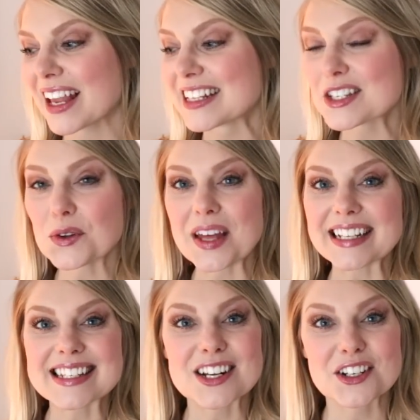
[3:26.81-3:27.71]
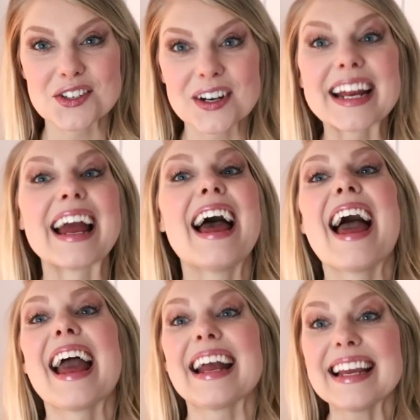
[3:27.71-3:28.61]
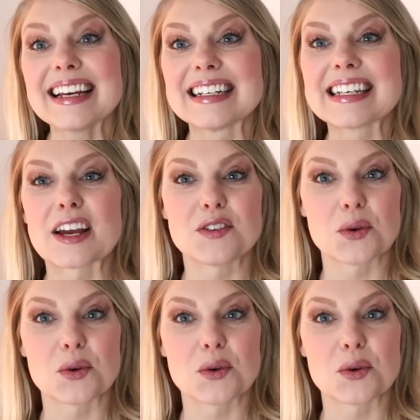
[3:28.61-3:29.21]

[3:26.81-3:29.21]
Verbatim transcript: and so that's their tree. And if